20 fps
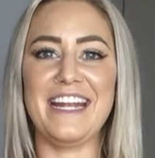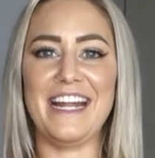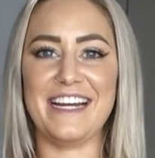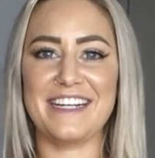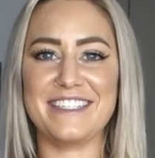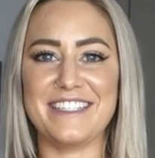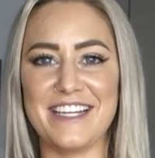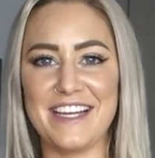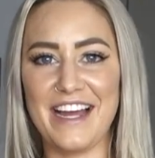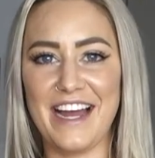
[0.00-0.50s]

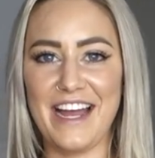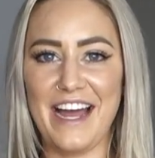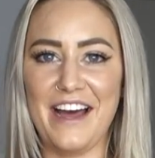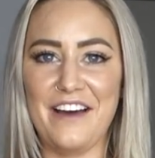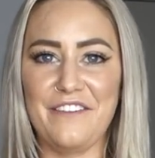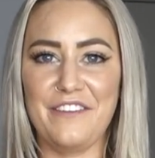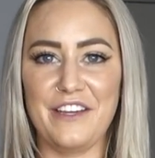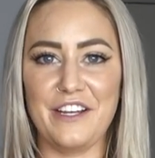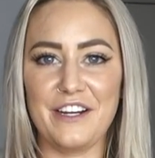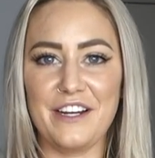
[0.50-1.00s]
next thing I
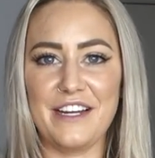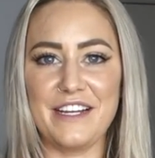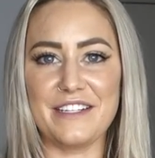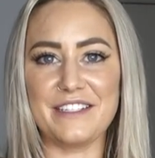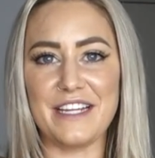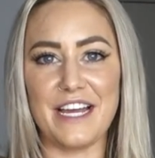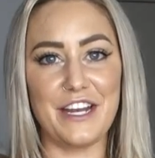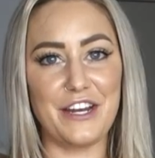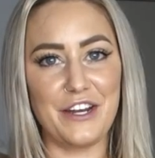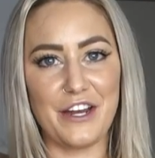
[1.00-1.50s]
have here
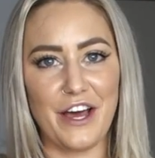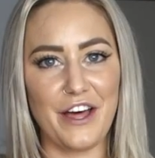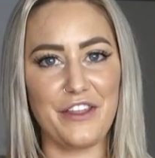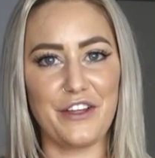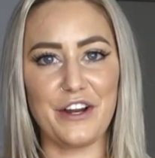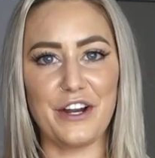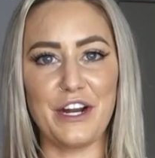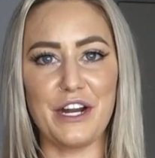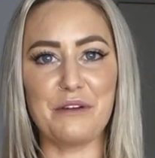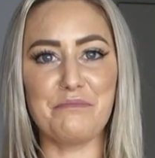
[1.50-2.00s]
is
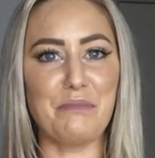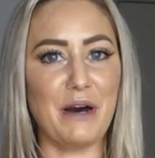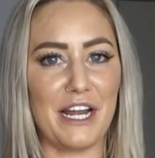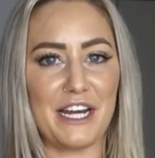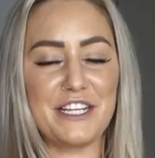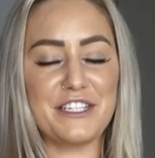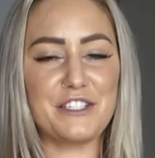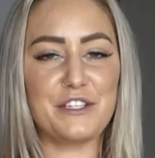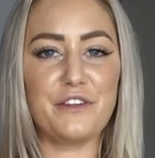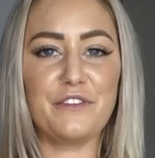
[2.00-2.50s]
another
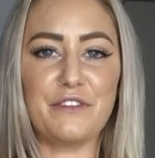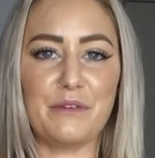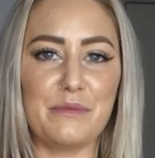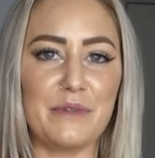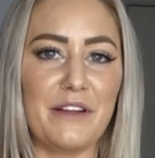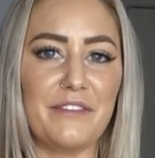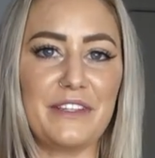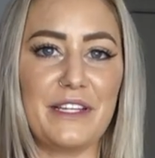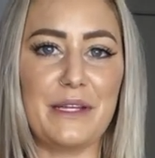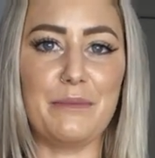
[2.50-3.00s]
bodysuit from
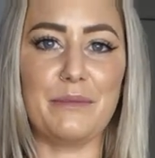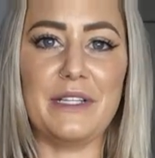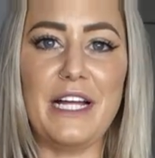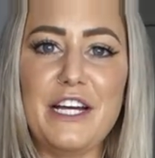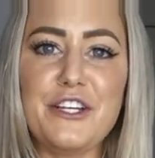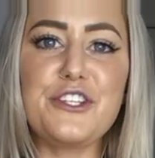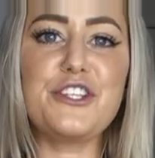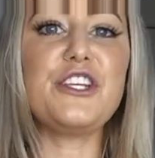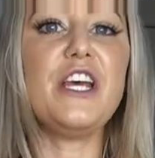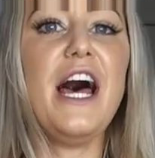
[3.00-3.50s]
Lovely and
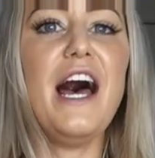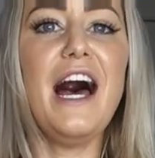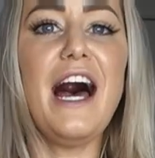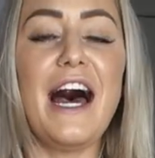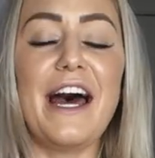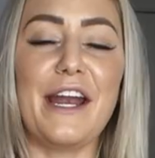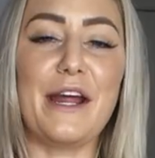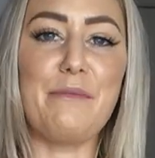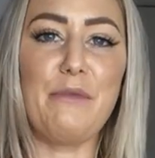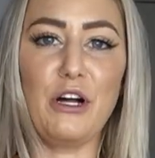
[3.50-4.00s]
Blush
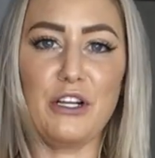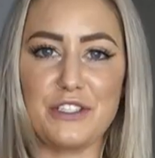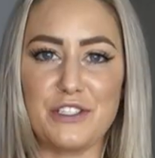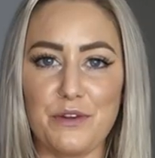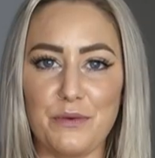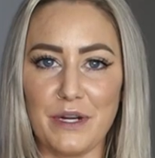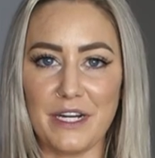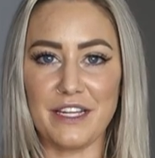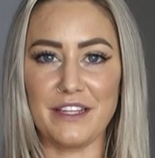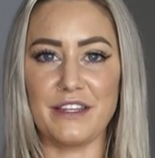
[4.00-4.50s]
and I'm also
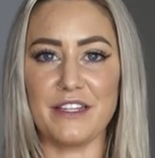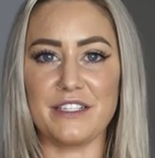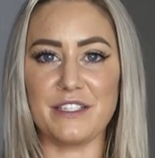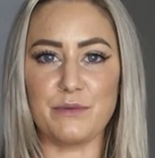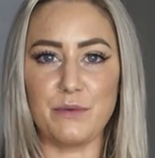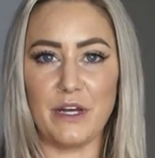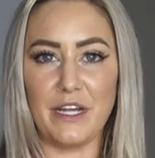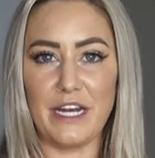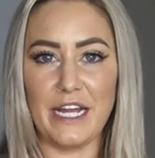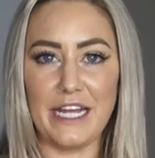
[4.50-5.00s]
wearing this
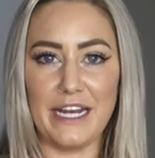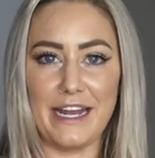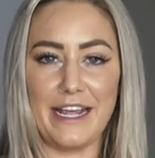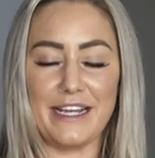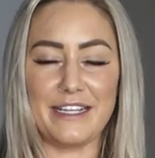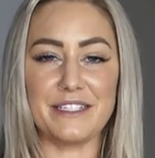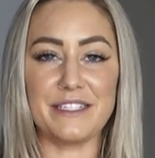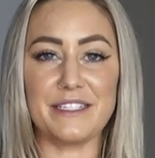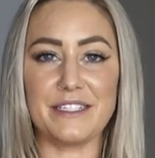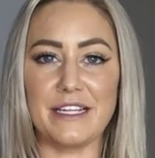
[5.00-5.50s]
one in
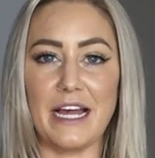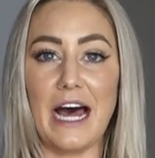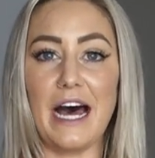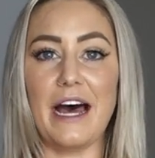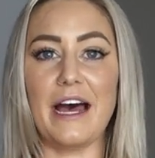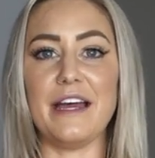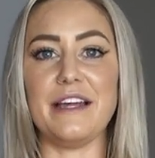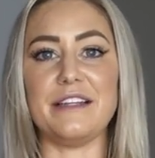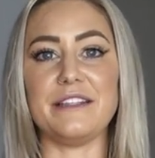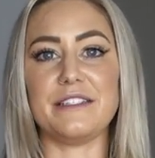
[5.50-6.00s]
a
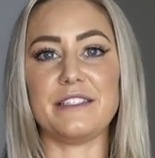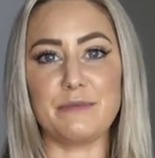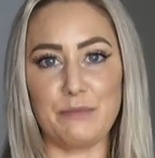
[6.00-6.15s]
size